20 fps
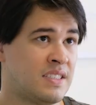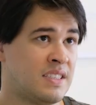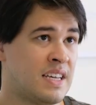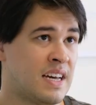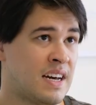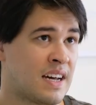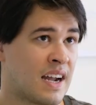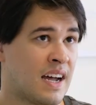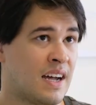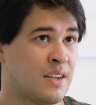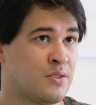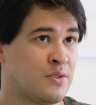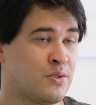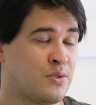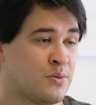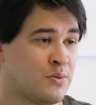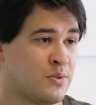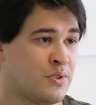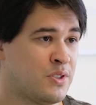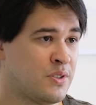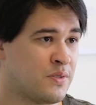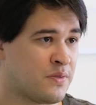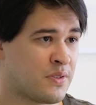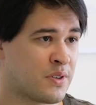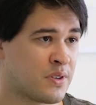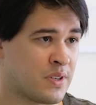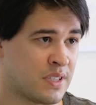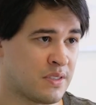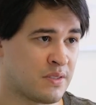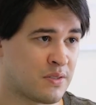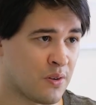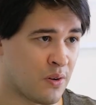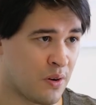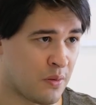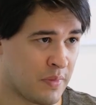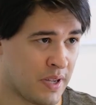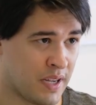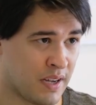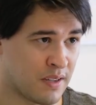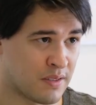there are two different
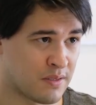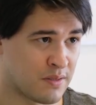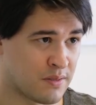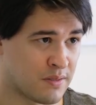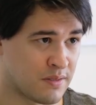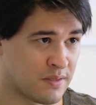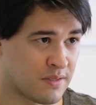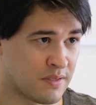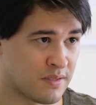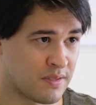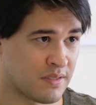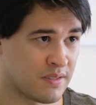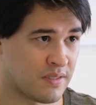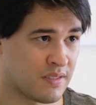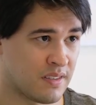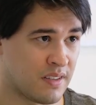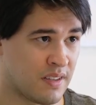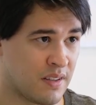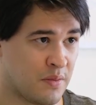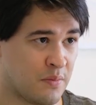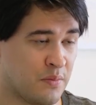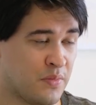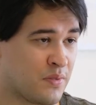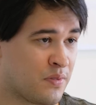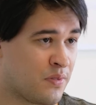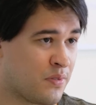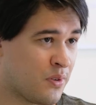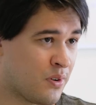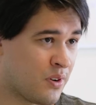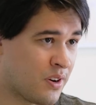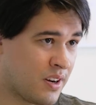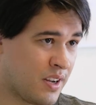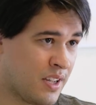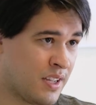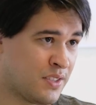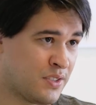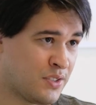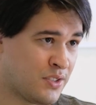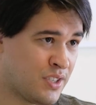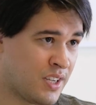Roberto, before
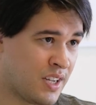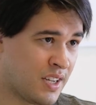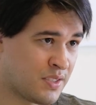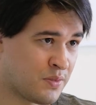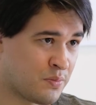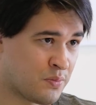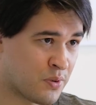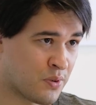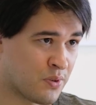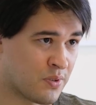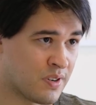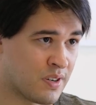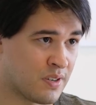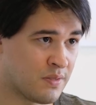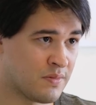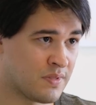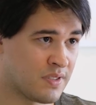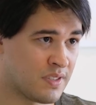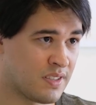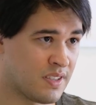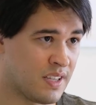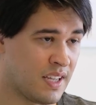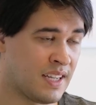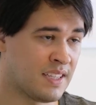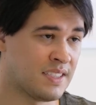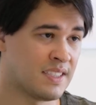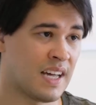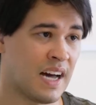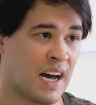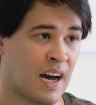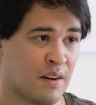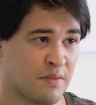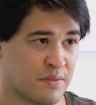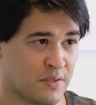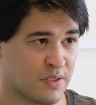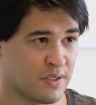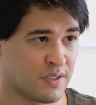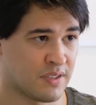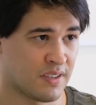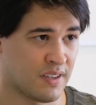NGS program and
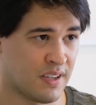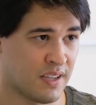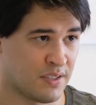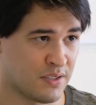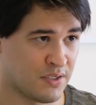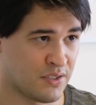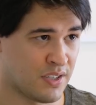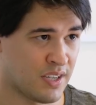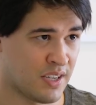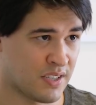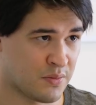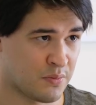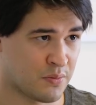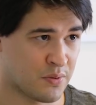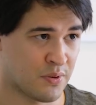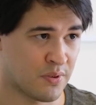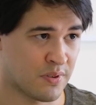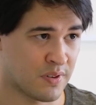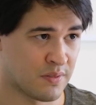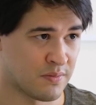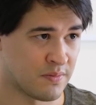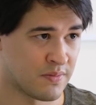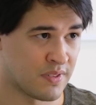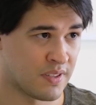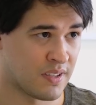after NGS program.